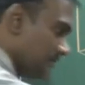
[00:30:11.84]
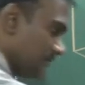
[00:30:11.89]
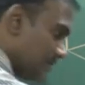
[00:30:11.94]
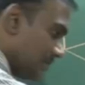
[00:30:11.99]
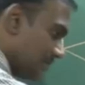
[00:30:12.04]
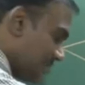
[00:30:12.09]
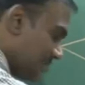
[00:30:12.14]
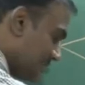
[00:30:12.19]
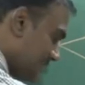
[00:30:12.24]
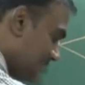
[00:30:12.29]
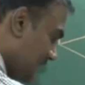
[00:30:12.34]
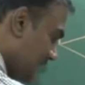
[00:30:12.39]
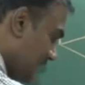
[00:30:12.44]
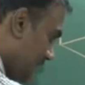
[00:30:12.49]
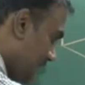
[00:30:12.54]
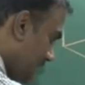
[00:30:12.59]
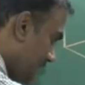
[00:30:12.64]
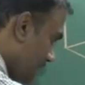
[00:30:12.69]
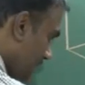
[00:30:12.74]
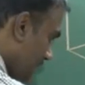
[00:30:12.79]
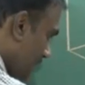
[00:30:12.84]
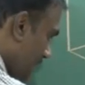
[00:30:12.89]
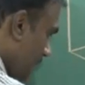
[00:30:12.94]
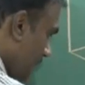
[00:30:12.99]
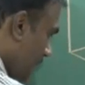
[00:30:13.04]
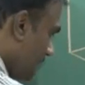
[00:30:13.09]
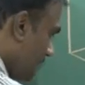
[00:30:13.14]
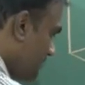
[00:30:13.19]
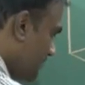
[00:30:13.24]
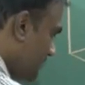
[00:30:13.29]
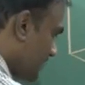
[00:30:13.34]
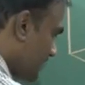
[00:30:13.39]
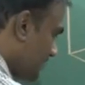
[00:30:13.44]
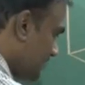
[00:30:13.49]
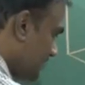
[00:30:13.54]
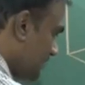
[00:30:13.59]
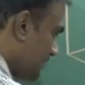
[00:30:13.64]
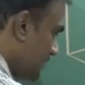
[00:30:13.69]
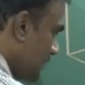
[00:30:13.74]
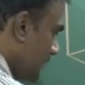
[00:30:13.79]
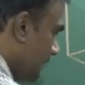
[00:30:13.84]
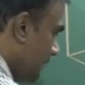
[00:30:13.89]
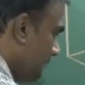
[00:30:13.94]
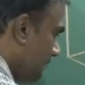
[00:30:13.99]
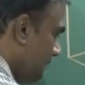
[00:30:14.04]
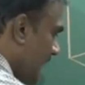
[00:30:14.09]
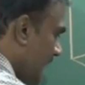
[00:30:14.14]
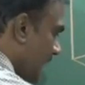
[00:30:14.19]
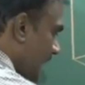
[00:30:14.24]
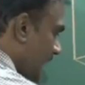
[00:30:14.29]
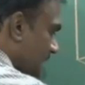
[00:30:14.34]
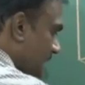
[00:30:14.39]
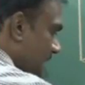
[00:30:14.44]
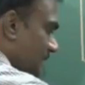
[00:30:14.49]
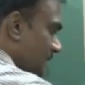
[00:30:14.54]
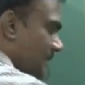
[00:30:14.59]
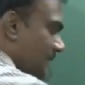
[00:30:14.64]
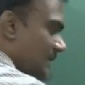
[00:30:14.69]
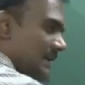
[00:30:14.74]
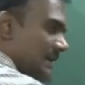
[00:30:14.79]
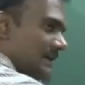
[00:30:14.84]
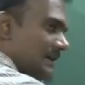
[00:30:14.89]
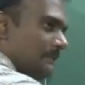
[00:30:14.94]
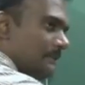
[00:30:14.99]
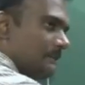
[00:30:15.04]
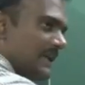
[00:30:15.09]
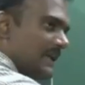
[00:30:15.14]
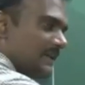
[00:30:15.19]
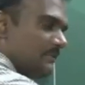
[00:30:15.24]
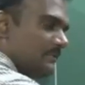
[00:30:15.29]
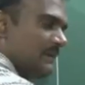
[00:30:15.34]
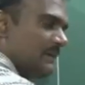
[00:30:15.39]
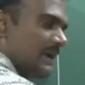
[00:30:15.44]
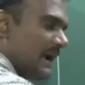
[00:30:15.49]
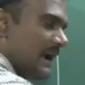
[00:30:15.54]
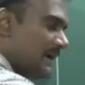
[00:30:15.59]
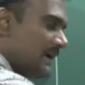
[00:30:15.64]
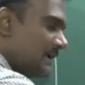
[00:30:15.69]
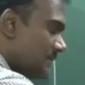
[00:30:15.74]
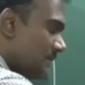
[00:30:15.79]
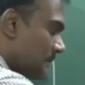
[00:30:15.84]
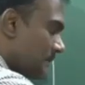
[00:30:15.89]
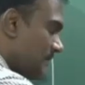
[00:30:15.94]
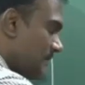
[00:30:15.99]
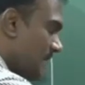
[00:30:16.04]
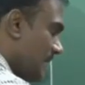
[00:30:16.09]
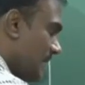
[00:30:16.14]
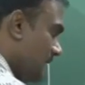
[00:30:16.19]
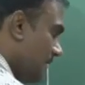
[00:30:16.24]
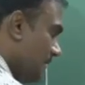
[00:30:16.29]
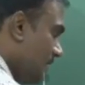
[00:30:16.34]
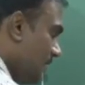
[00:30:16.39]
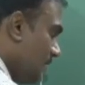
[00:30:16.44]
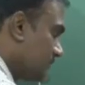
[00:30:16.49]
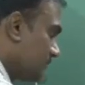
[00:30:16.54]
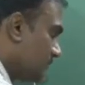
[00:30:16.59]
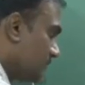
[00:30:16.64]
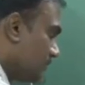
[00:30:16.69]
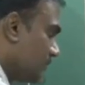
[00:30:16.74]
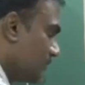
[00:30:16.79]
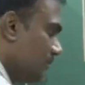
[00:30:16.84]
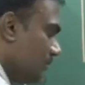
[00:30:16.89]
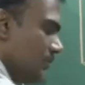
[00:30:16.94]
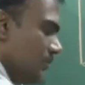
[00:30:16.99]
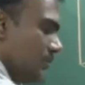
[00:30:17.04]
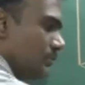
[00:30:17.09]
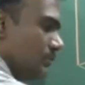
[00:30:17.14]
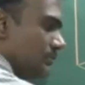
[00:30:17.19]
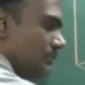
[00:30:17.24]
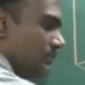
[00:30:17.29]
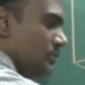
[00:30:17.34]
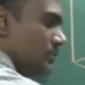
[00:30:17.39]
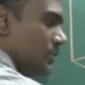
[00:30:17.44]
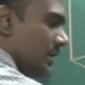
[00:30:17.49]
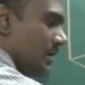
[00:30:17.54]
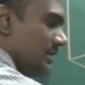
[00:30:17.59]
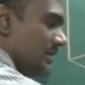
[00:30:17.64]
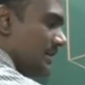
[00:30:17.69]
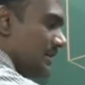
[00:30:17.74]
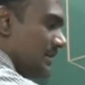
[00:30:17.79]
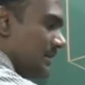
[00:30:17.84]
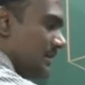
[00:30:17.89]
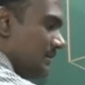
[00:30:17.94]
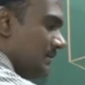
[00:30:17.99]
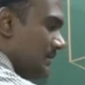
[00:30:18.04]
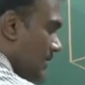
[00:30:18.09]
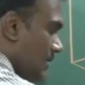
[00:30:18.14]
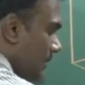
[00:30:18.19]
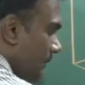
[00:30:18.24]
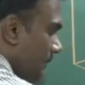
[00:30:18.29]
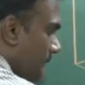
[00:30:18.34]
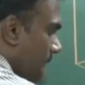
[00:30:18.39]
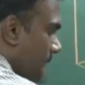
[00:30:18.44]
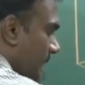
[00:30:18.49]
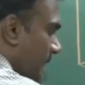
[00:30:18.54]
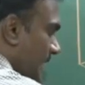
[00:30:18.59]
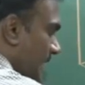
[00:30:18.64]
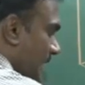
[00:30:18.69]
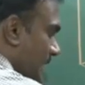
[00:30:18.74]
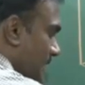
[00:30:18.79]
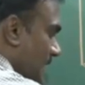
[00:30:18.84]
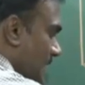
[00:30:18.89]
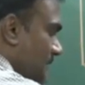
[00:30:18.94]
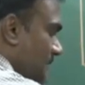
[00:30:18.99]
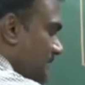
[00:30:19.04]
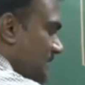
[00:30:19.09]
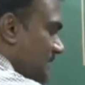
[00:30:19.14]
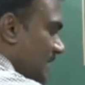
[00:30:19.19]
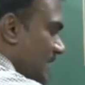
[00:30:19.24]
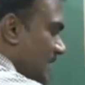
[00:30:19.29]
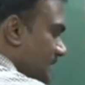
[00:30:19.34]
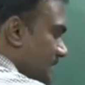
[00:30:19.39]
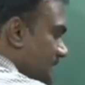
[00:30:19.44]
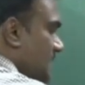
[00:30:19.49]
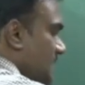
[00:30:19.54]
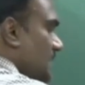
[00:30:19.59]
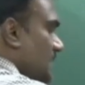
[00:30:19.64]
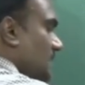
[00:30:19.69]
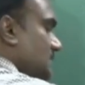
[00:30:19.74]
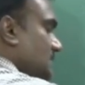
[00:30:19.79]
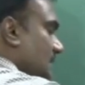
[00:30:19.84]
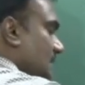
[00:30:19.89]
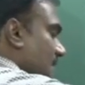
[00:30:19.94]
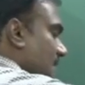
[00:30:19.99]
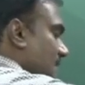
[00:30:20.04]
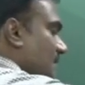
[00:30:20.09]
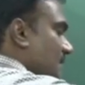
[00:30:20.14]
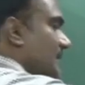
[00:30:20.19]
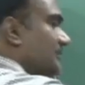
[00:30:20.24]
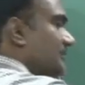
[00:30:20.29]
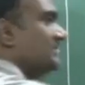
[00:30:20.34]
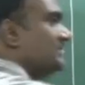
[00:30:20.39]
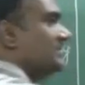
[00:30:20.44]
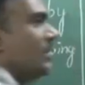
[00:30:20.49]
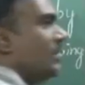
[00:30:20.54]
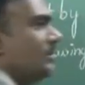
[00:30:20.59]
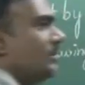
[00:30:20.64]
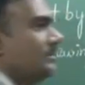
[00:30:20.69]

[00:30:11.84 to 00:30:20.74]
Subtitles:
Observer is here. Object is behind the vertical plane, behind the plane. So you are here, plane comes the next, then comes